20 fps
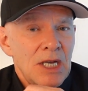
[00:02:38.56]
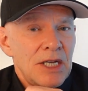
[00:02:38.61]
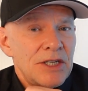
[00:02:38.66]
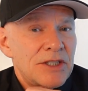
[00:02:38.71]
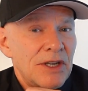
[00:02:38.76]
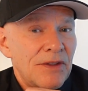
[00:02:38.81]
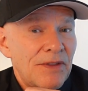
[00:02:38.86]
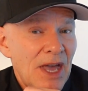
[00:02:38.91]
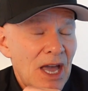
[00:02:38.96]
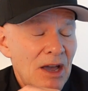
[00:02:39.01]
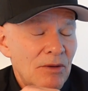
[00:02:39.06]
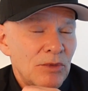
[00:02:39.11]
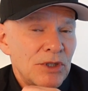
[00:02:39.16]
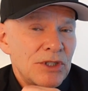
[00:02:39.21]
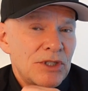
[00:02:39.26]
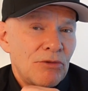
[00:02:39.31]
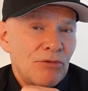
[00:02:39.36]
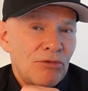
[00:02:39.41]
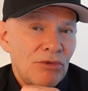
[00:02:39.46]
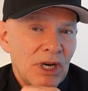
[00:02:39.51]
So that
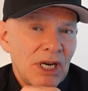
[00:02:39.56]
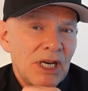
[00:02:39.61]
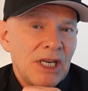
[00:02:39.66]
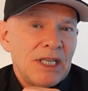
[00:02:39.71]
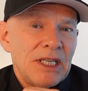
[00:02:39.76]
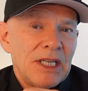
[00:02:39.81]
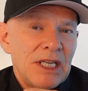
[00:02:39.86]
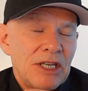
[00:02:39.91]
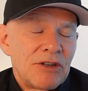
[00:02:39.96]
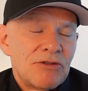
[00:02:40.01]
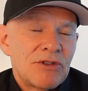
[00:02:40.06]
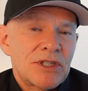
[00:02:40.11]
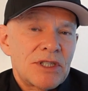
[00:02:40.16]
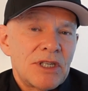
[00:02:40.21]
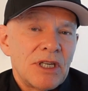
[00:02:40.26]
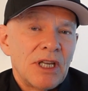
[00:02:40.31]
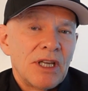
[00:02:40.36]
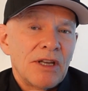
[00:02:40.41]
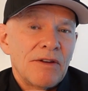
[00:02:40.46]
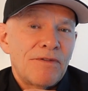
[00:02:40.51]
was a really
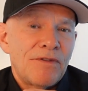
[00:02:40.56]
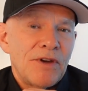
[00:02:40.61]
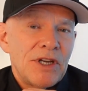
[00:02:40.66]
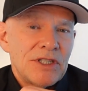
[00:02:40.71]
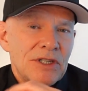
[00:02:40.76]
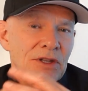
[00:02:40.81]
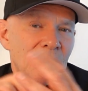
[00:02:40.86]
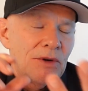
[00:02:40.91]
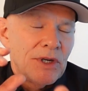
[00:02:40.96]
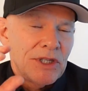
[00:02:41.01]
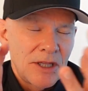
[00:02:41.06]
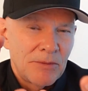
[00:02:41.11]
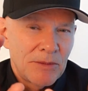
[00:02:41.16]
interesting phase of the race.